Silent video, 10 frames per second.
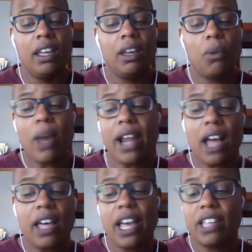white
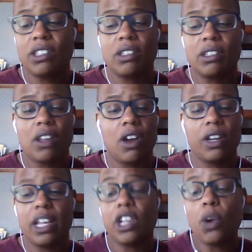allies are
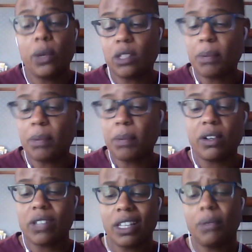and
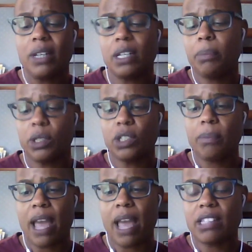co-conspirators. I think we need to push
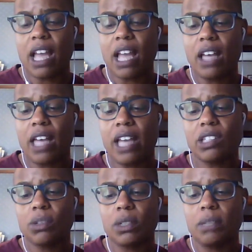it past
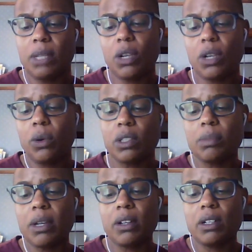allies to really be
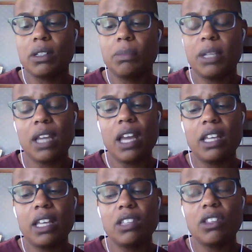co-conspirators,
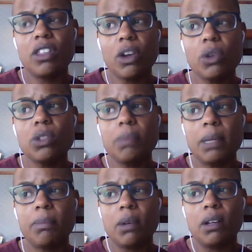because those
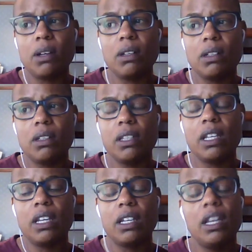people,
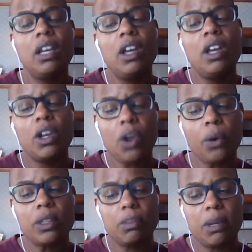the
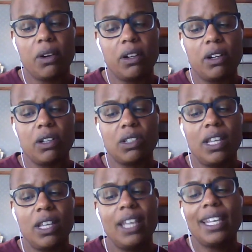co-conspirators,
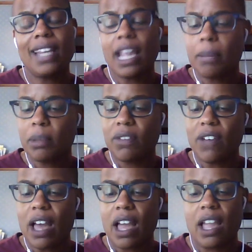can
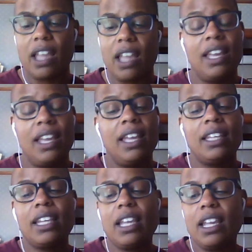amplify,
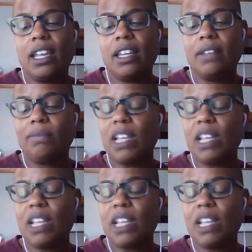can